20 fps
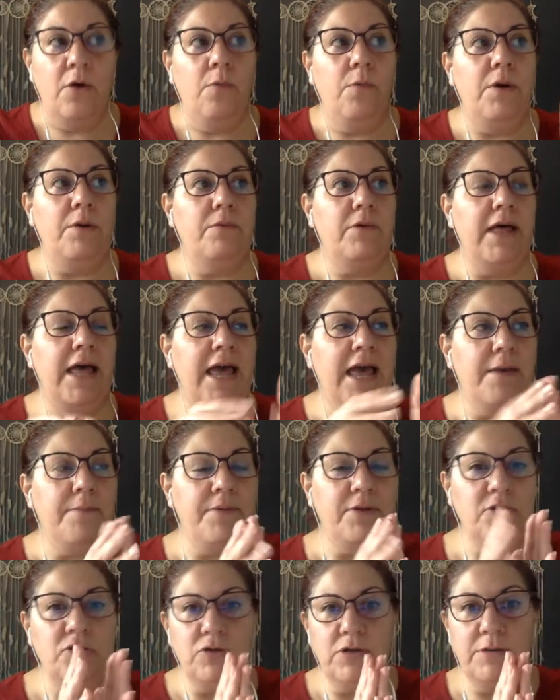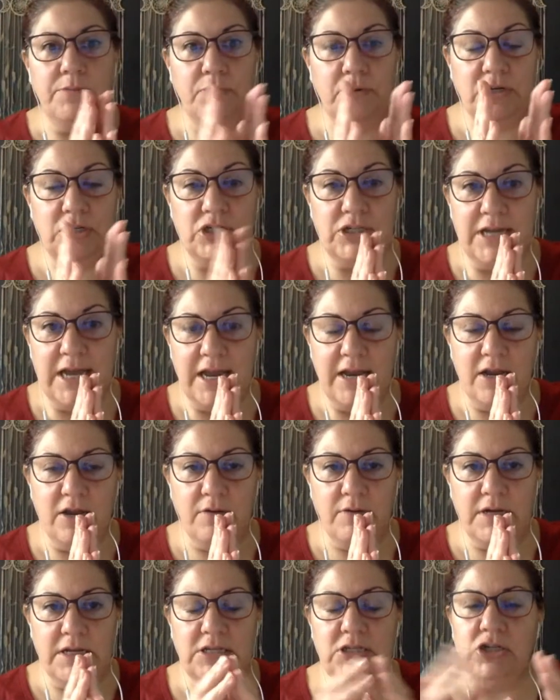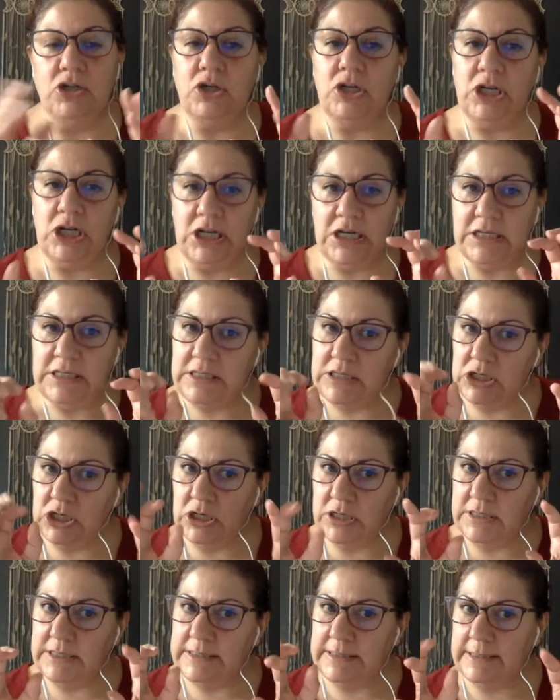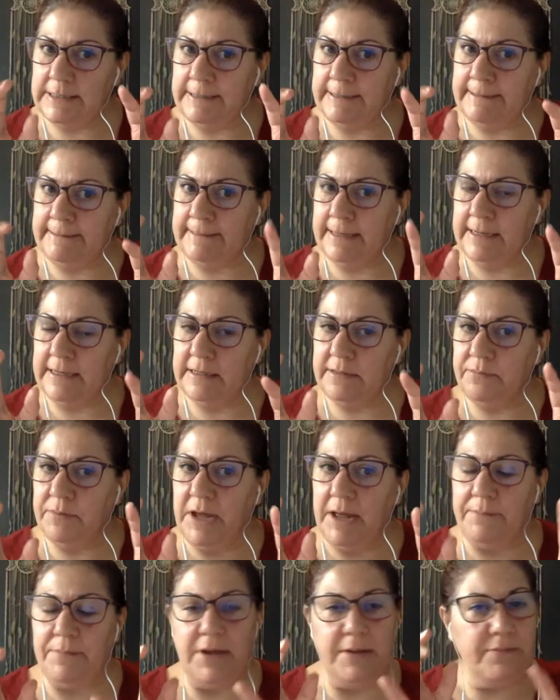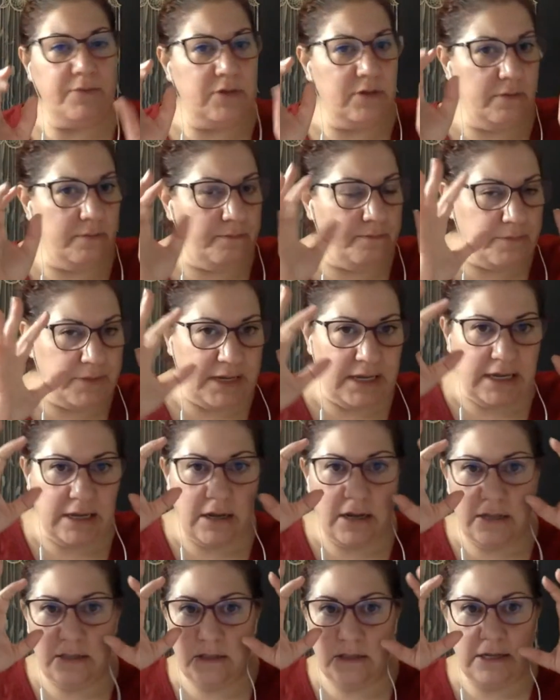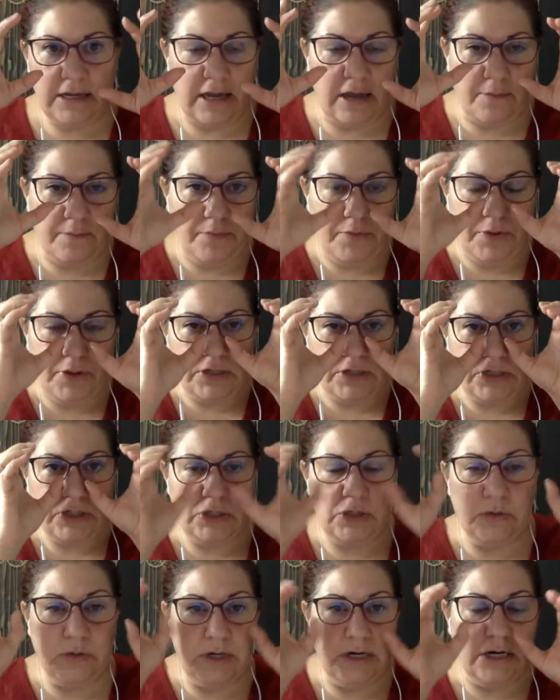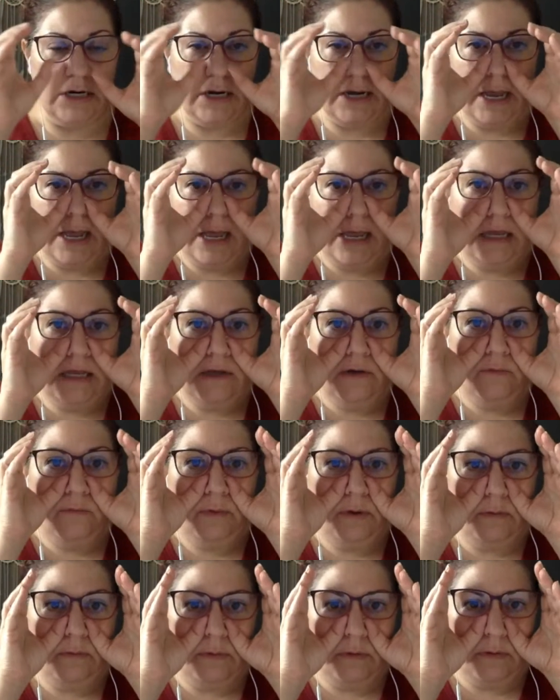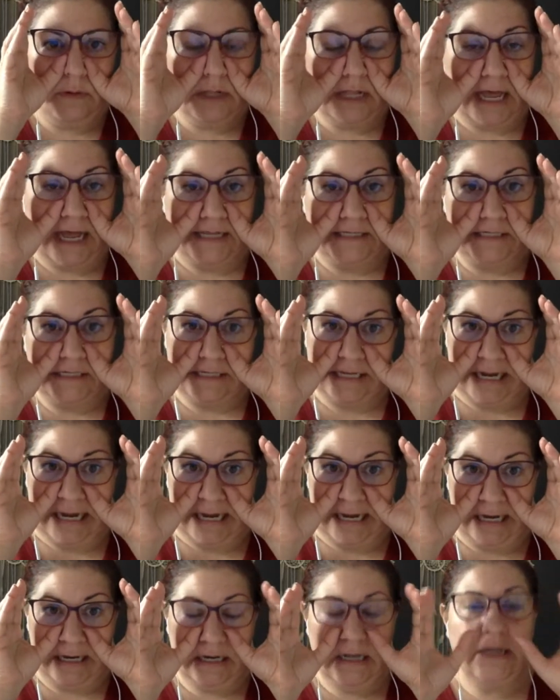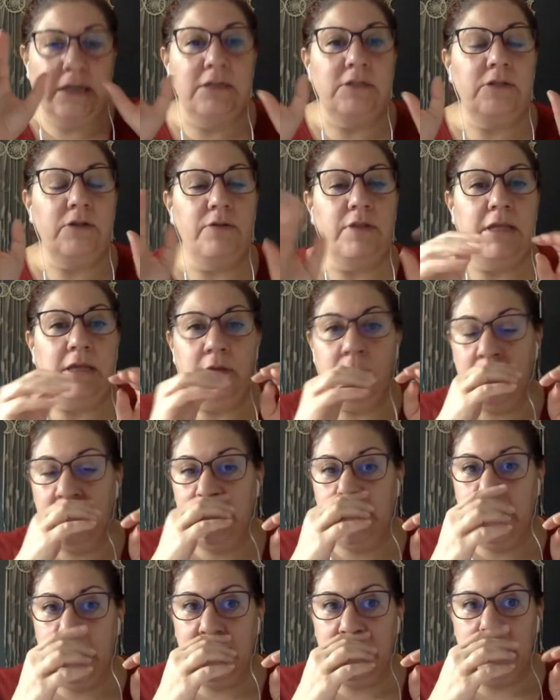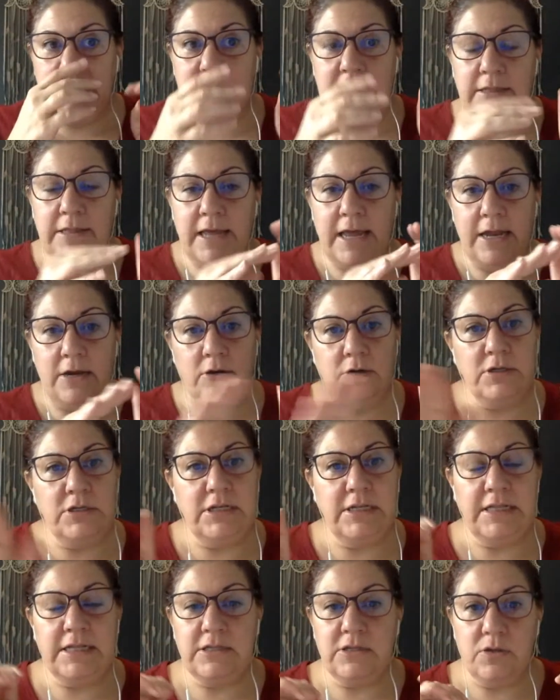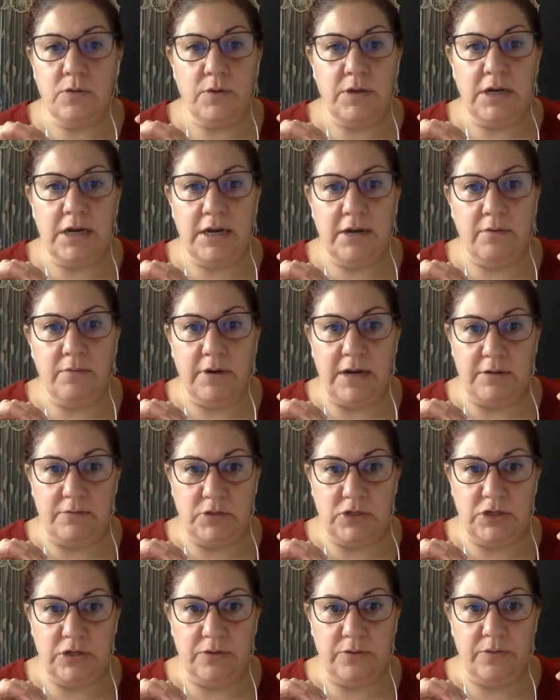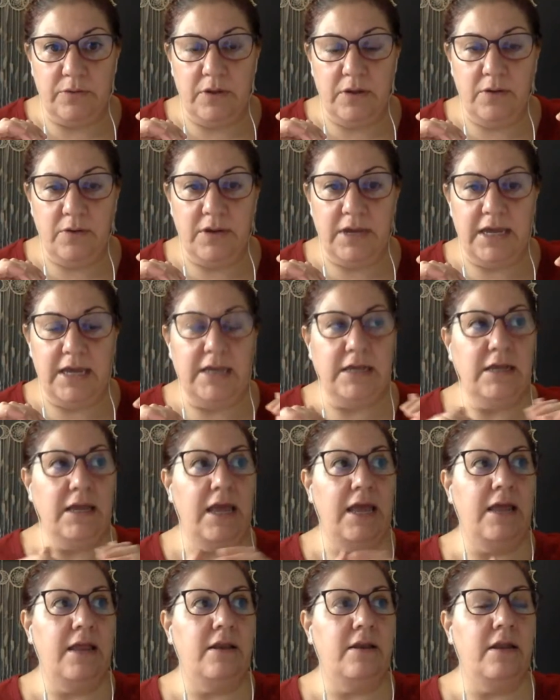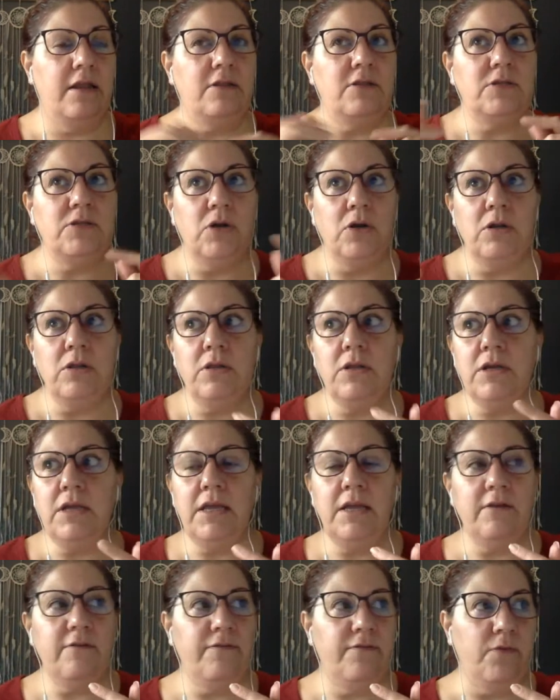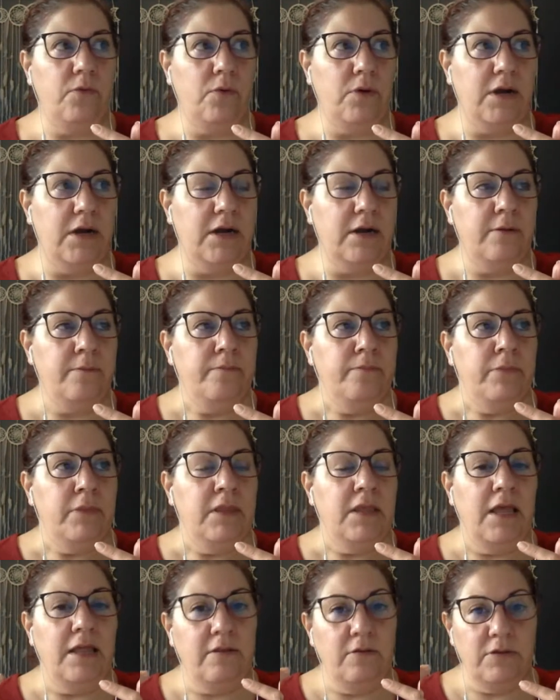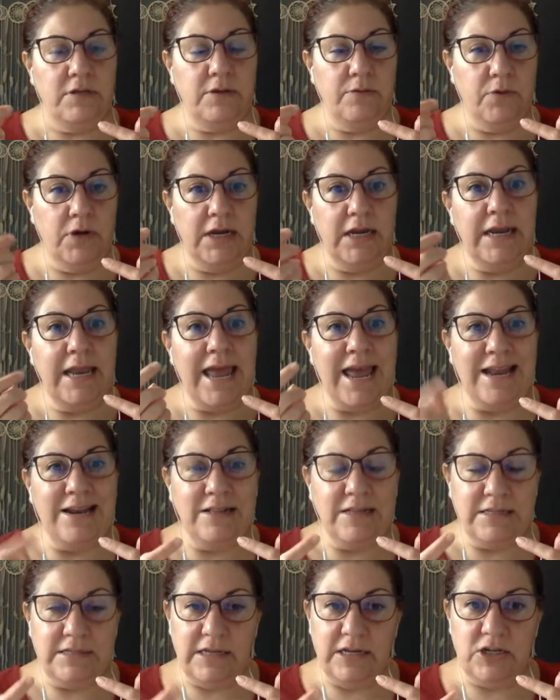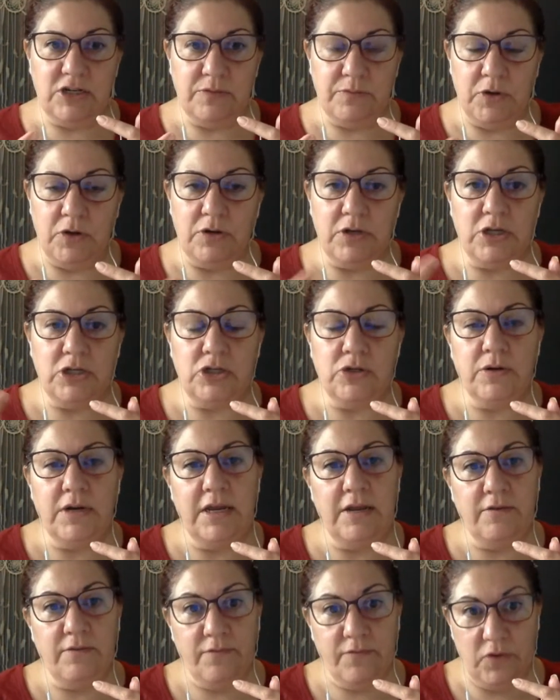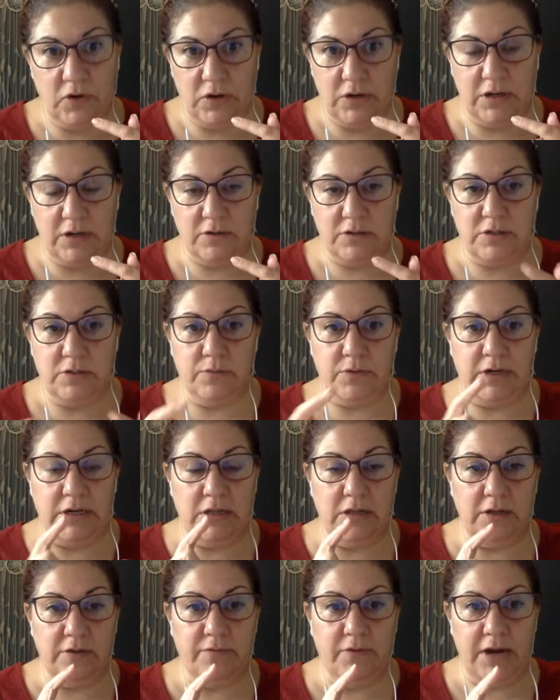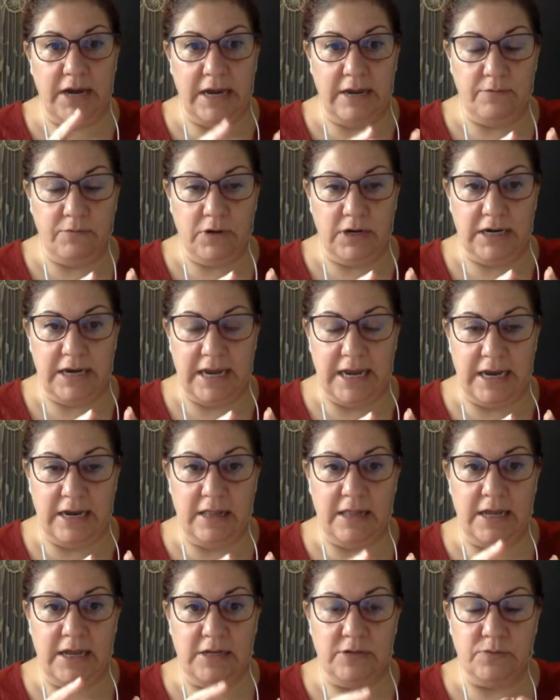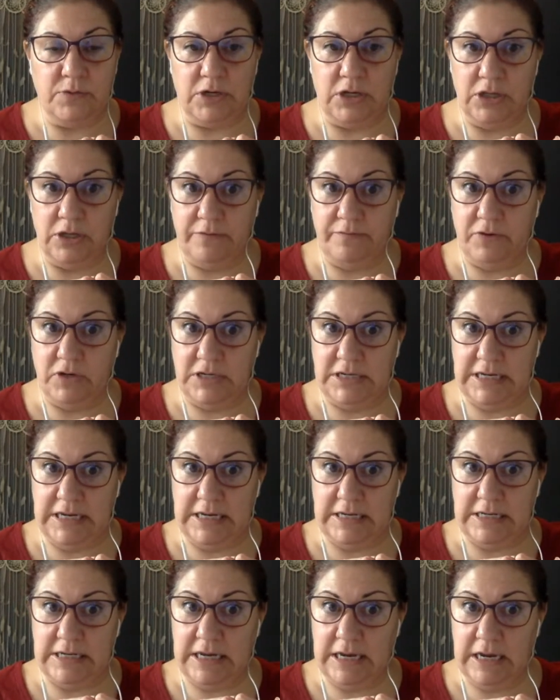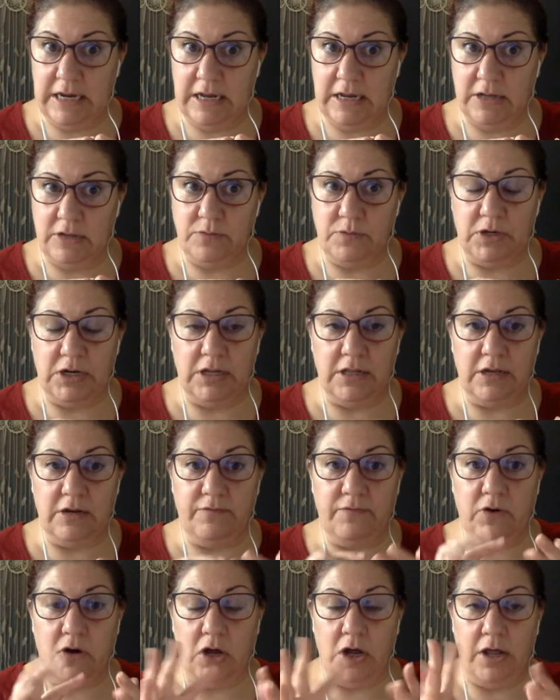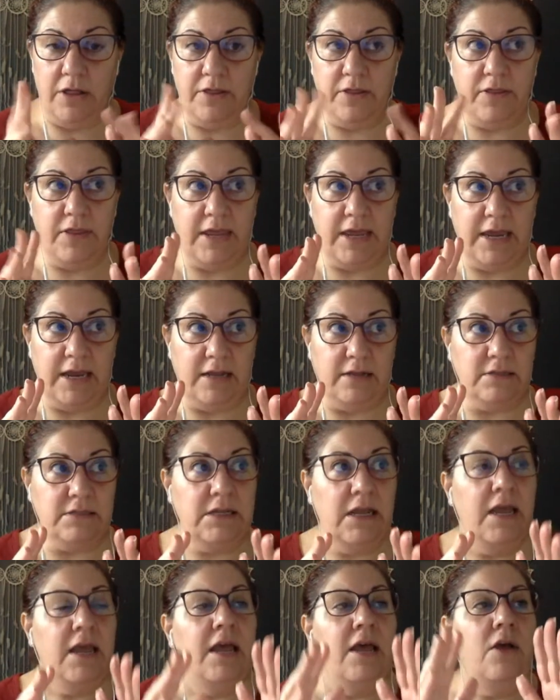what will happen during pre-shadow is you're going to start seeing things pop up. So be on the lookout. Put your woo-woo glasses on so that you can kind of see the energy that's going on around you. Okay. And start looking for, and so we're in analyzation mode because you're in Virgo. So we're going to look for, we're going to analyze, we're going to look for details, we're going to look for all the things.